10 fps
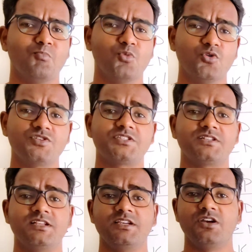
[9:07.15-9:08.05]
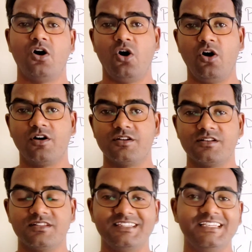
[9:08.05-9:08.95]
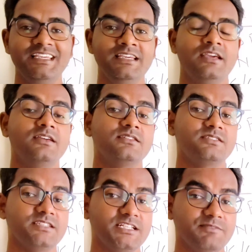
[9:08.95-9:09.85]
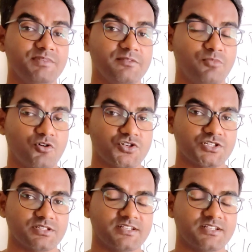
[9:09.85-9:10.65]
mostly on the CDP portion,